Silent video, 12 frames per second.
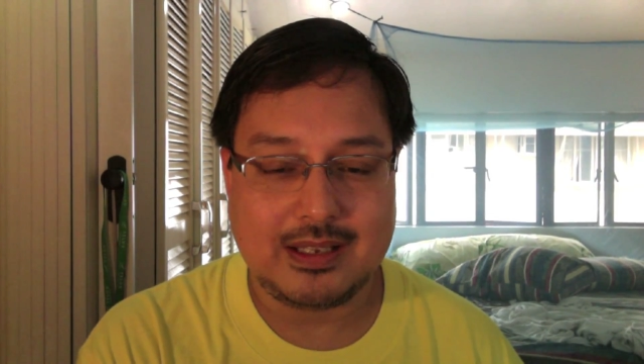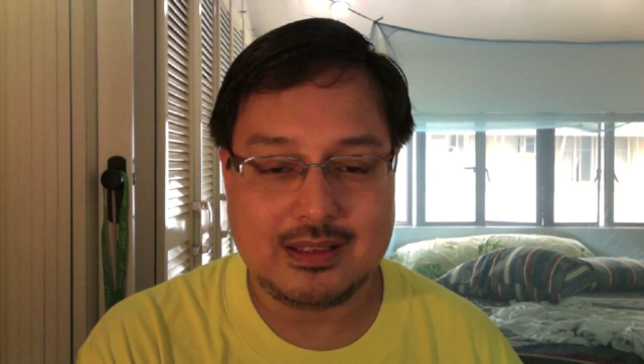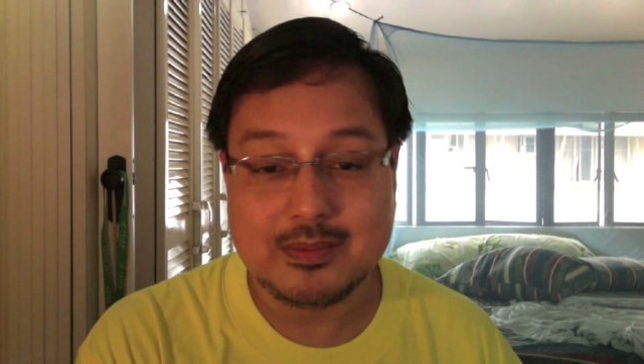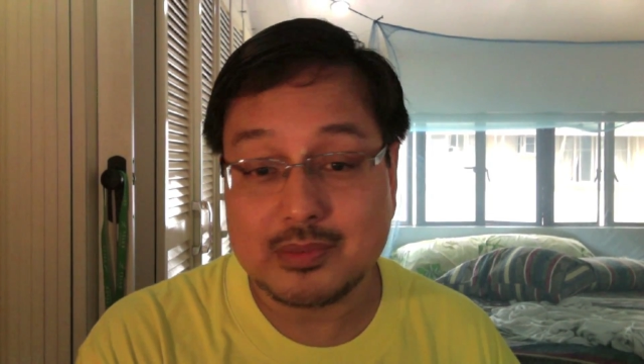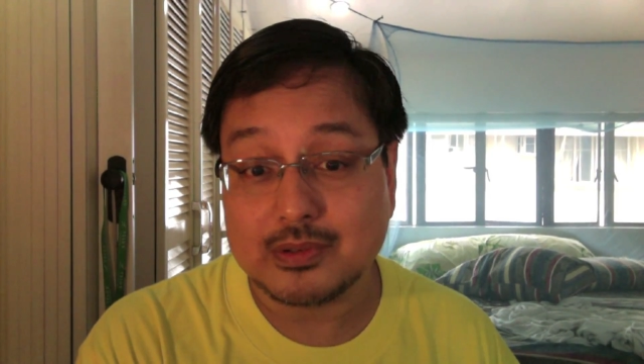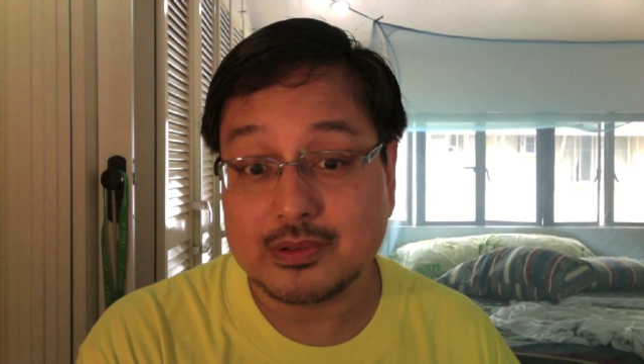and
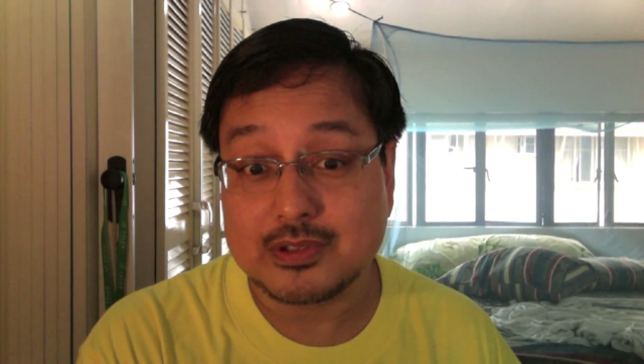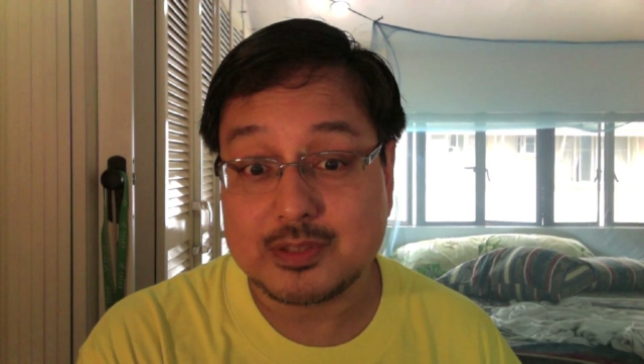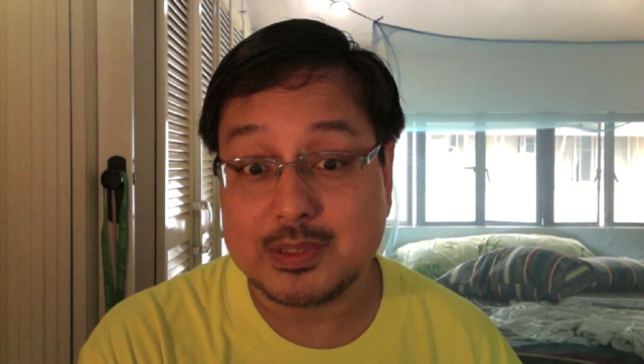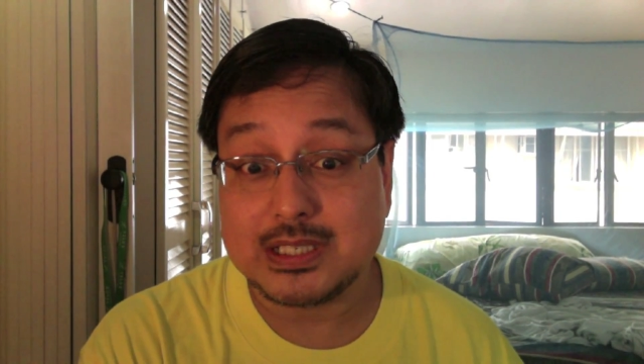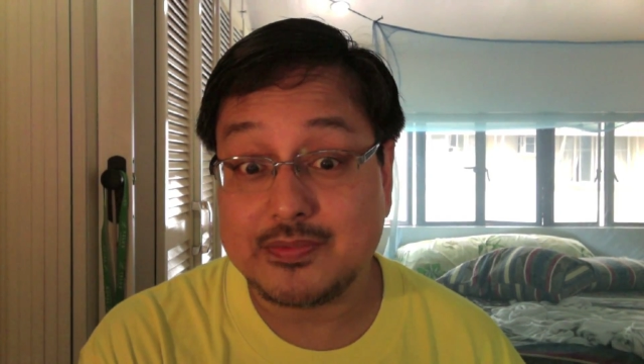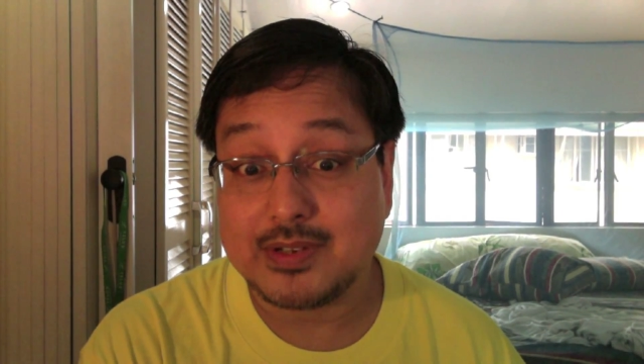Nibiru
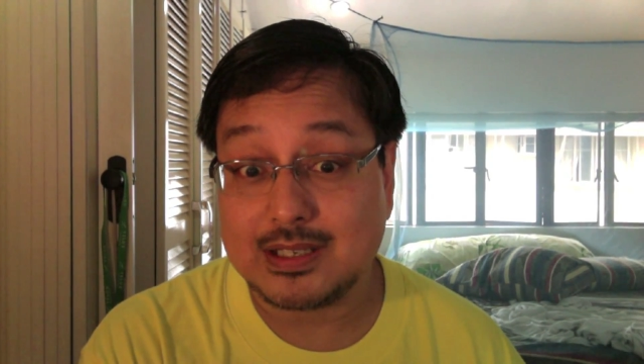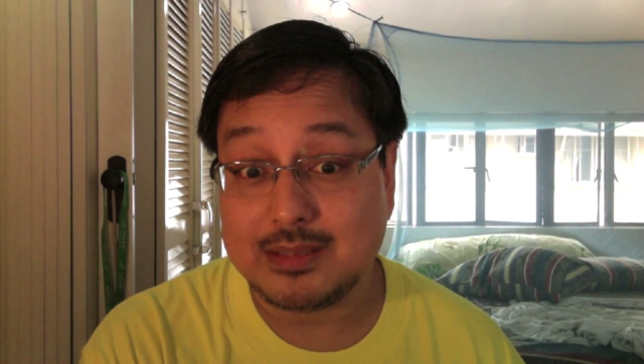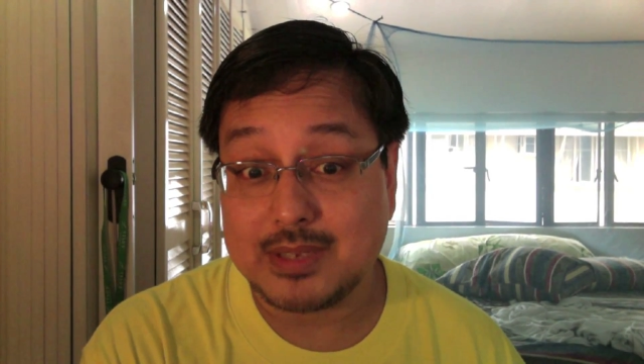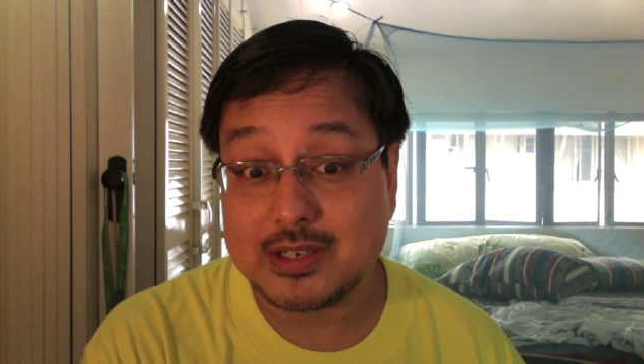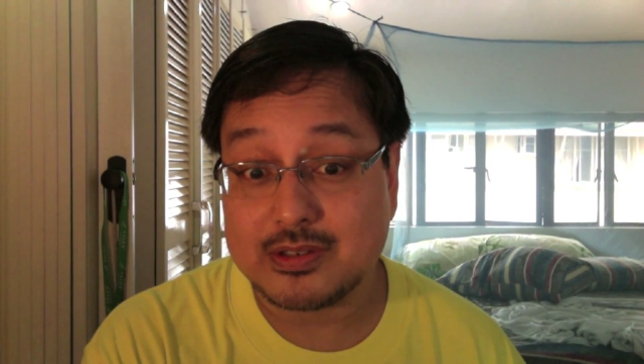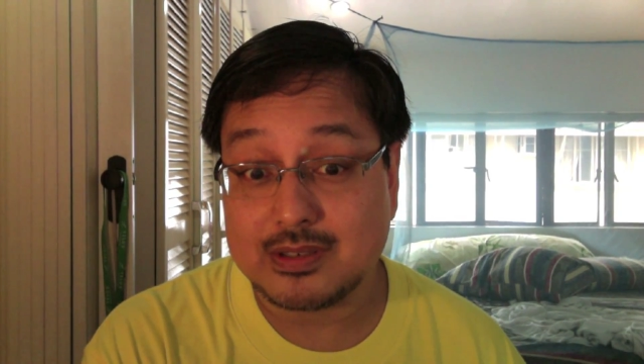specifically
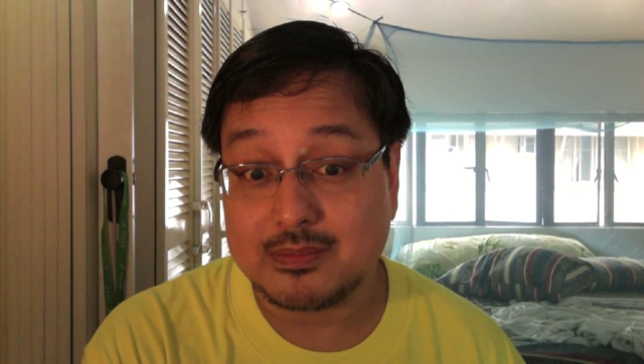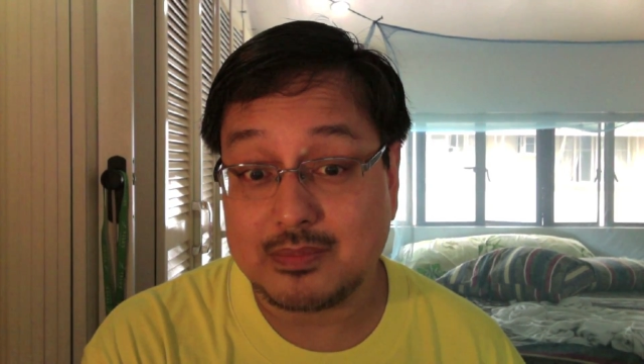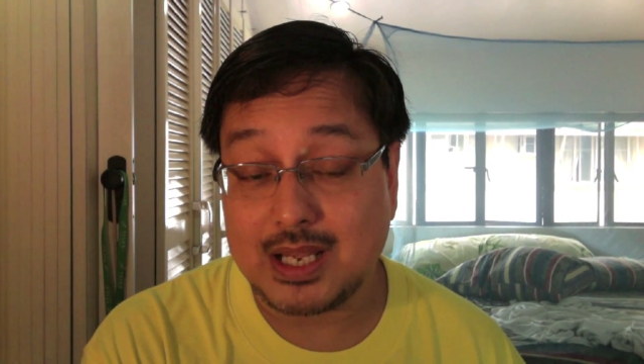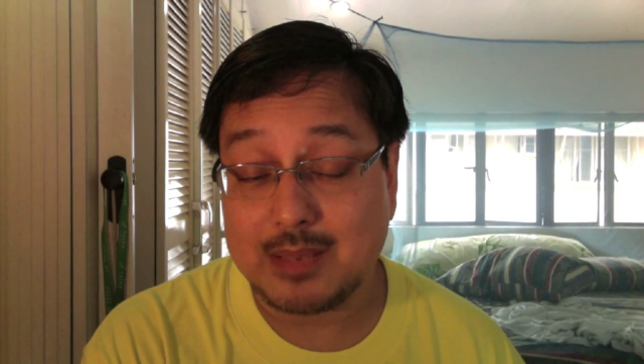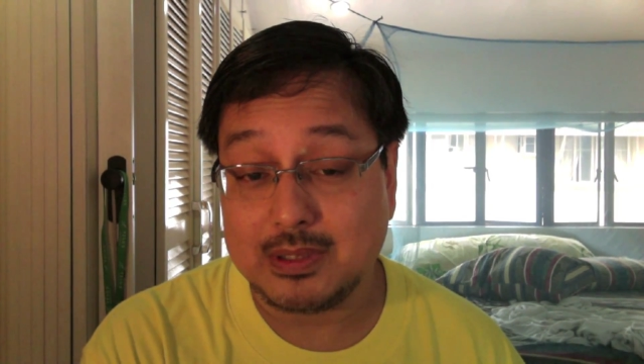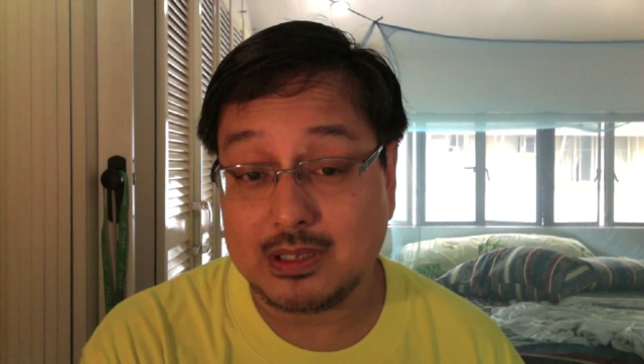mentioned in the
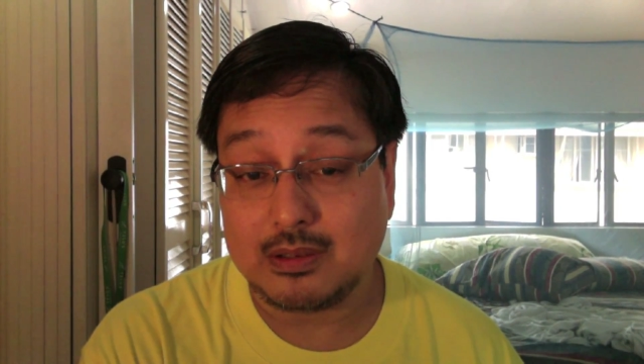Bible,